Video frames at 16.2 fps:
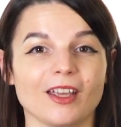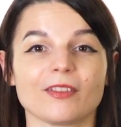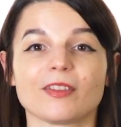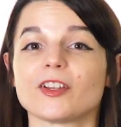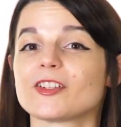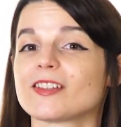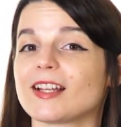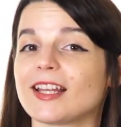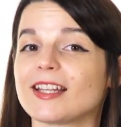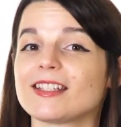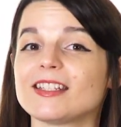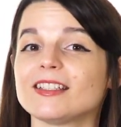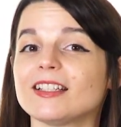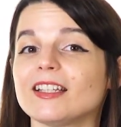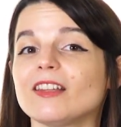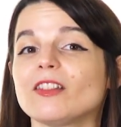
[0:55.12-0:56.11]
There's an
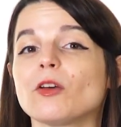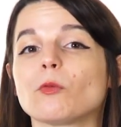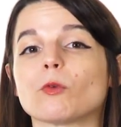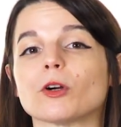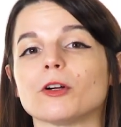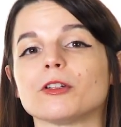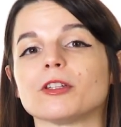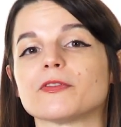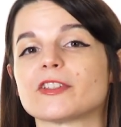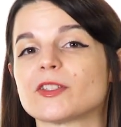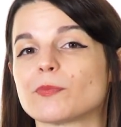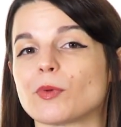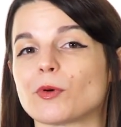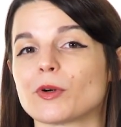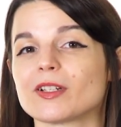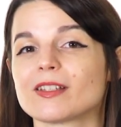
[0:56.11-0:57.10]
idea in the world of
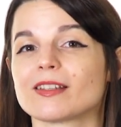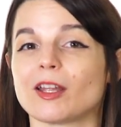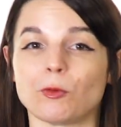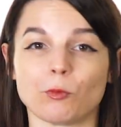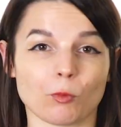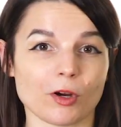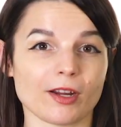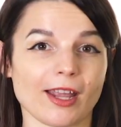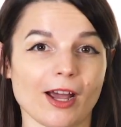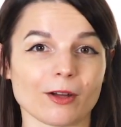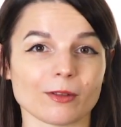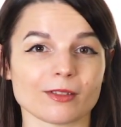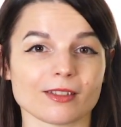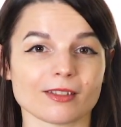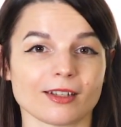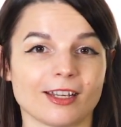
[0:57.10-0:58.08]
sports and
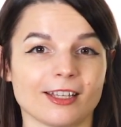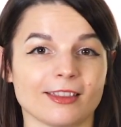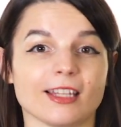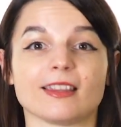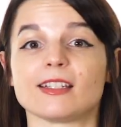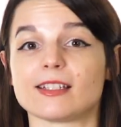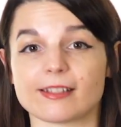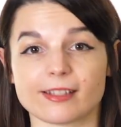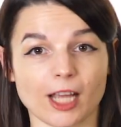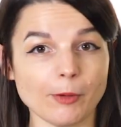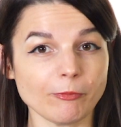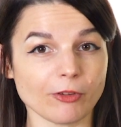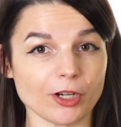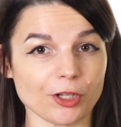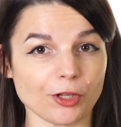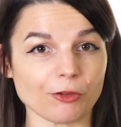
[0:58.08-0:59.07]
workouts that the
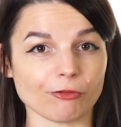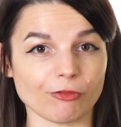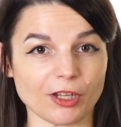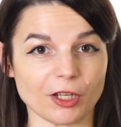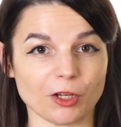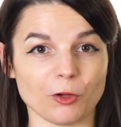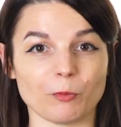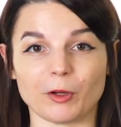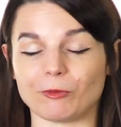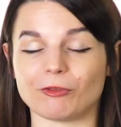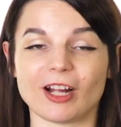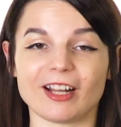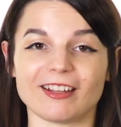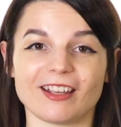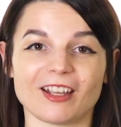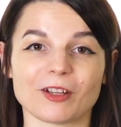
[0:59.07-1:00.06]
discomfort you feel when
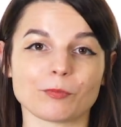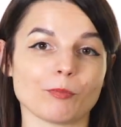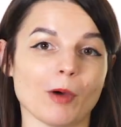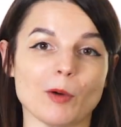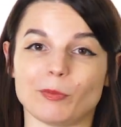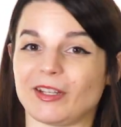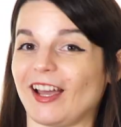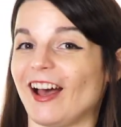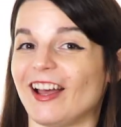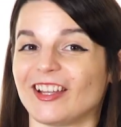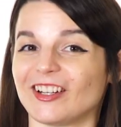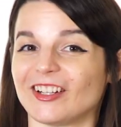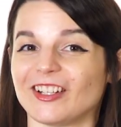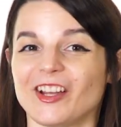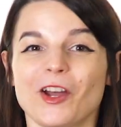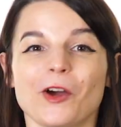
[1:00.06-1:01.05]
running, pumping
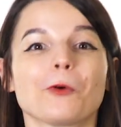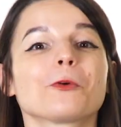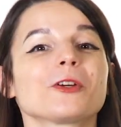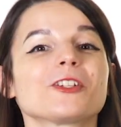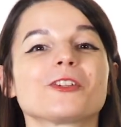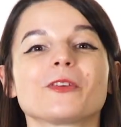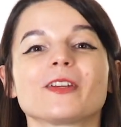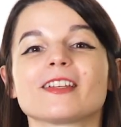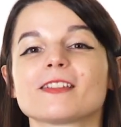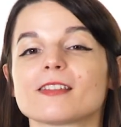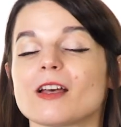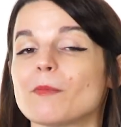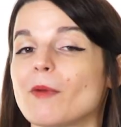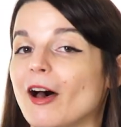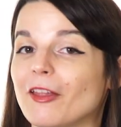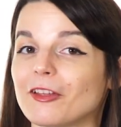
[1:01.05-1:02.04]
iron, or doing
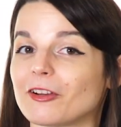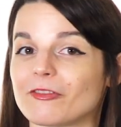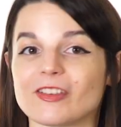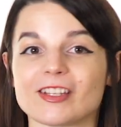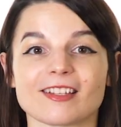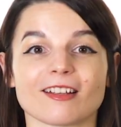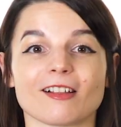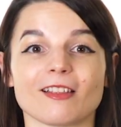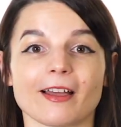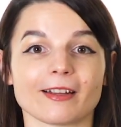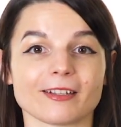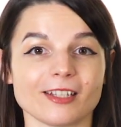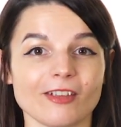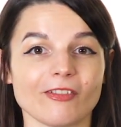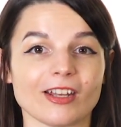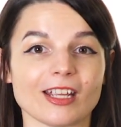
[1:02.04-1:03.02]
some other physical
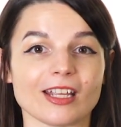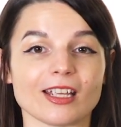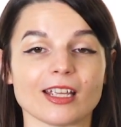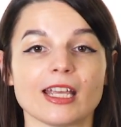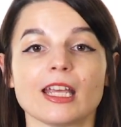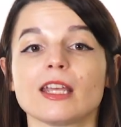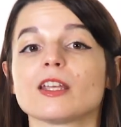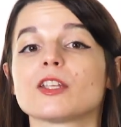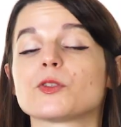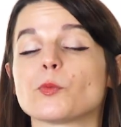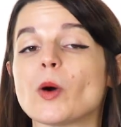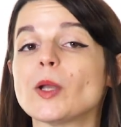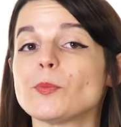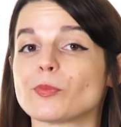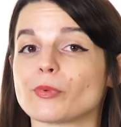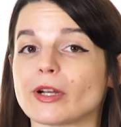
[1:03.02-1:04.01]
activity is what